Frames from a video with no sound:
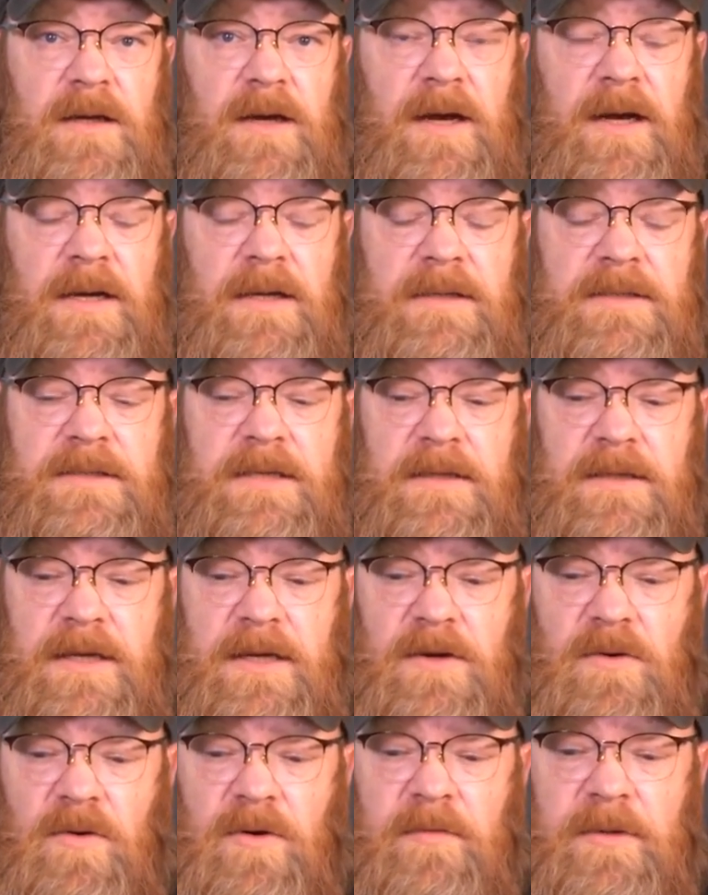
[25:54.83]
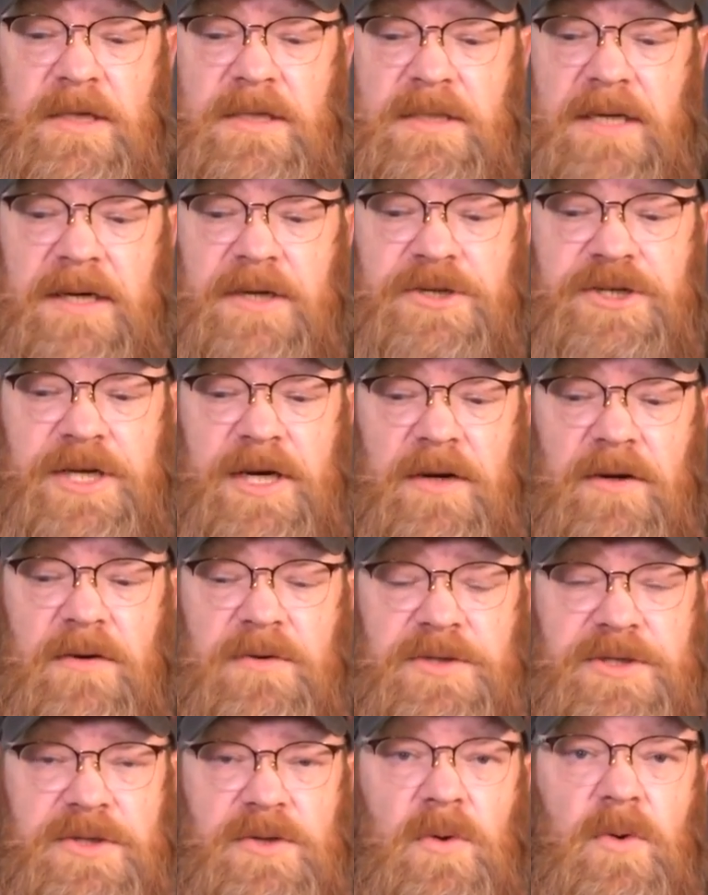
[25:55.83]
Uh, Cynthia Norman is going to share
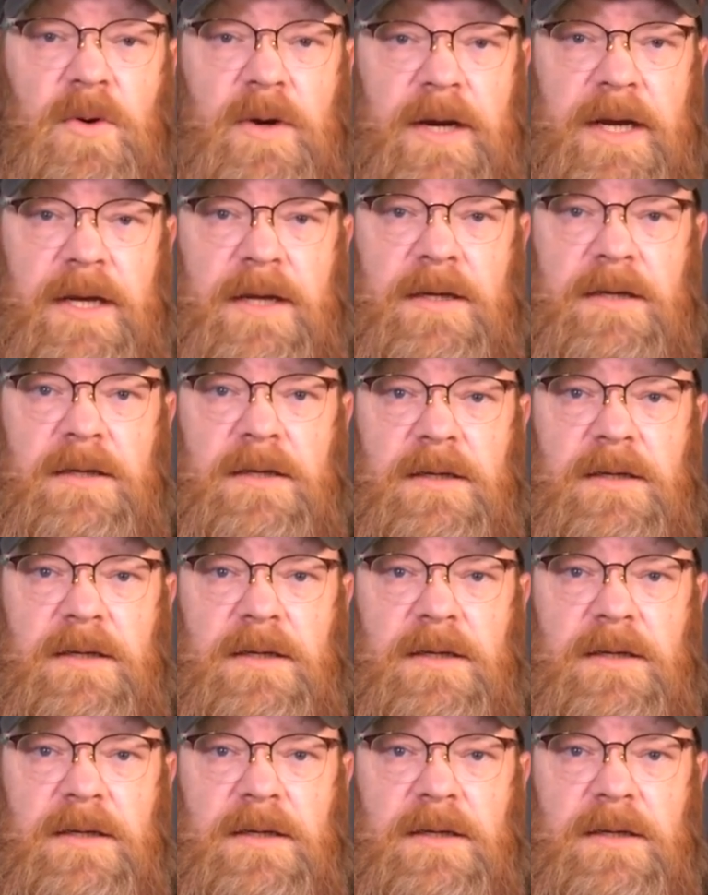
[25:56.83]
her story